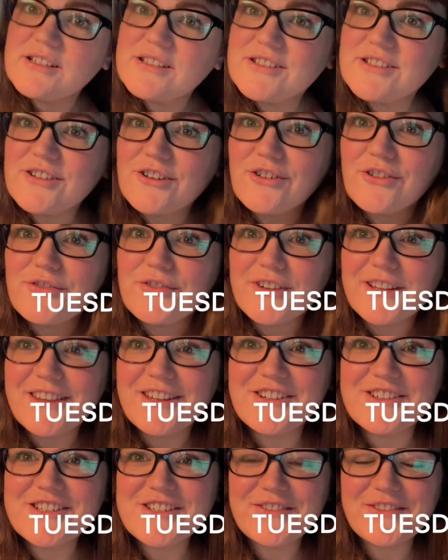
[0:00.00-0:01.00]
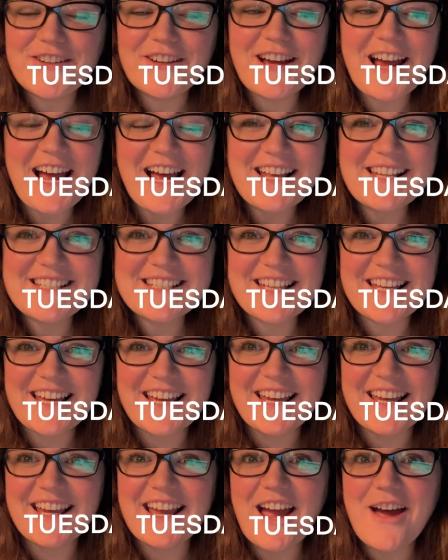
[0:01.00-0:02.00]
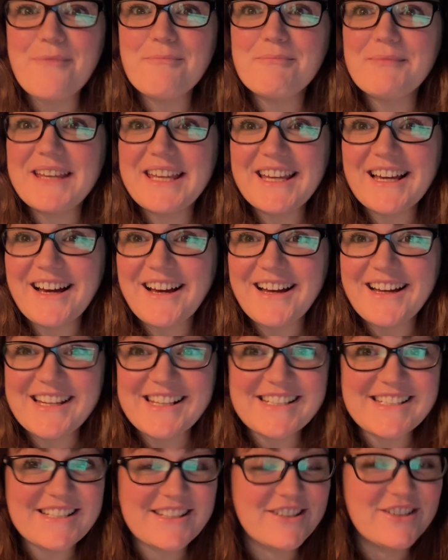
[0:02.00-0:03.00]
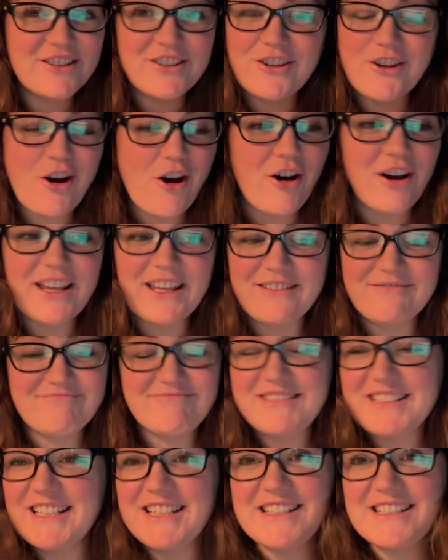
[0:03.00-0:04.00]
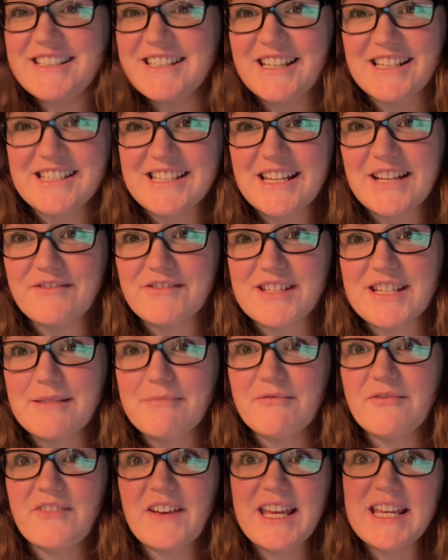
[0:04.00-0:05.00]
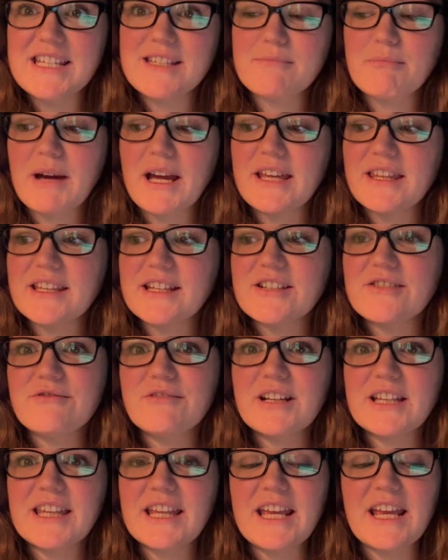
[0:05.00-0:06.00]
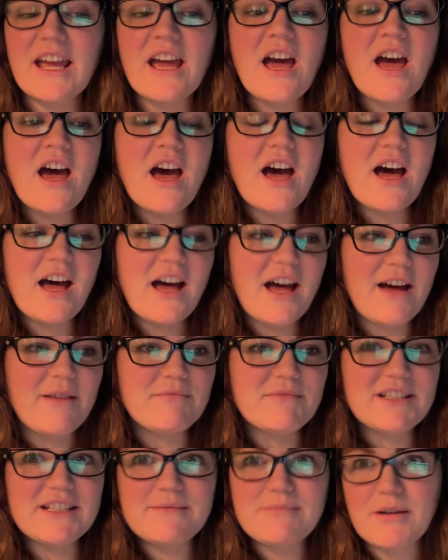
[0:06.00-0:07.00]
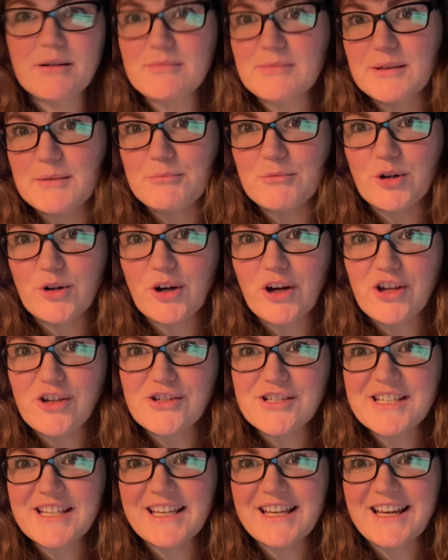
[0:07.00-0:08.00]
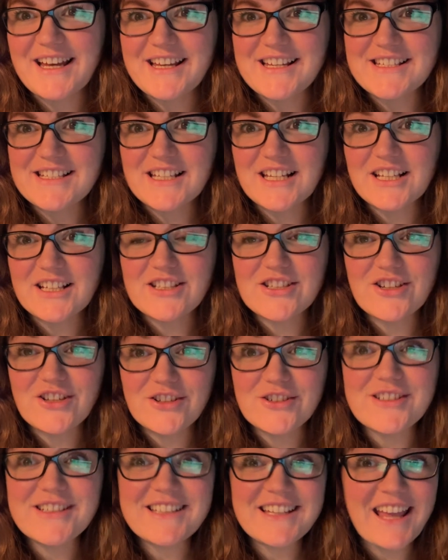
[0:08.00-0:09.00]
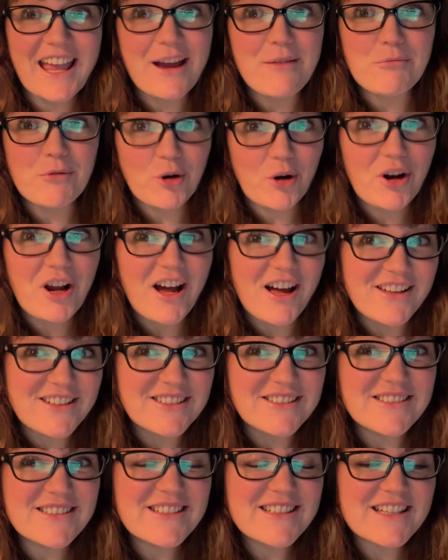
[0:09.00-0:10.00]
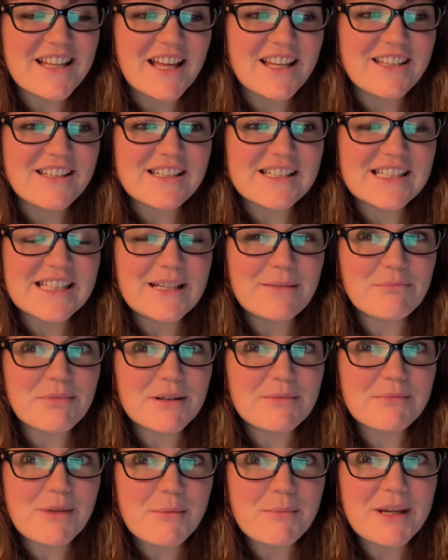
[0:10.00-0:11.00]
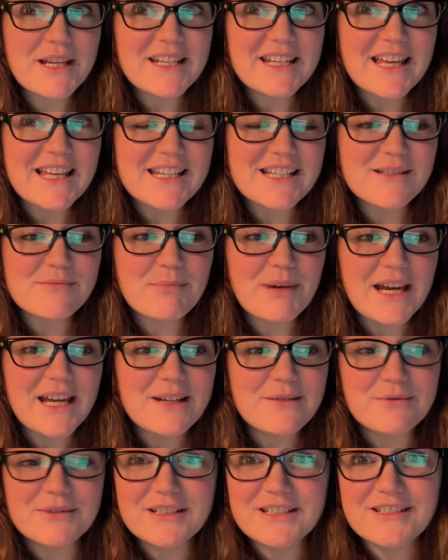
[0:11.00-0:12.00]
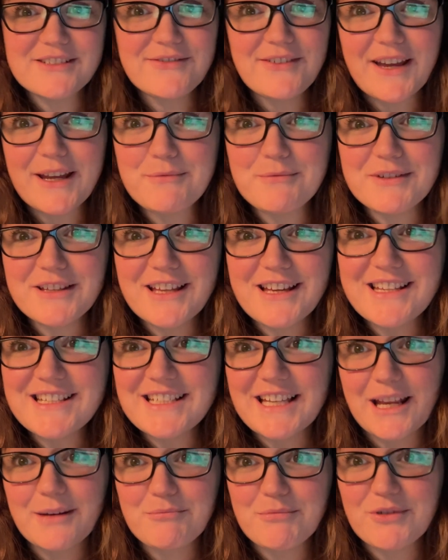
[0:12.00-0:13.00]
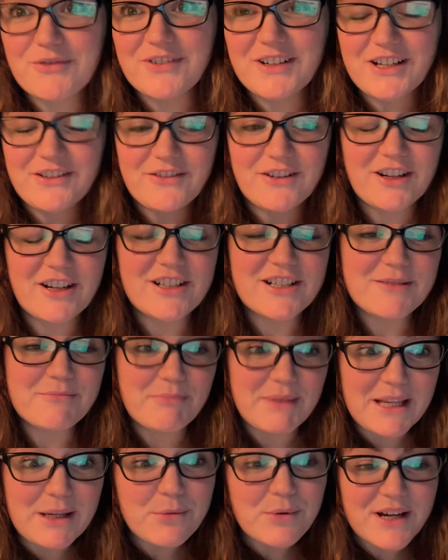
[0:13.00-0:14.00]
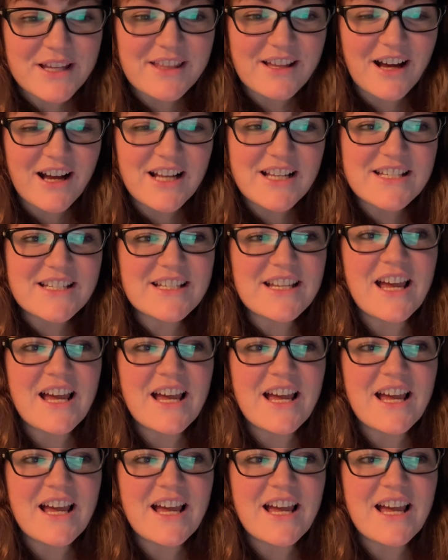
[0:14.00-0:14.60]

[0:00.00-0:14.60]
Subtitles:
So for those of you asking, Mia is not, she just doesn't even seem fazed by this really. She's probably more using it as an excuse to get more cuddles and sleep in mummy and daddy's bed, which is fine with us. I'd prefer for her to be with us.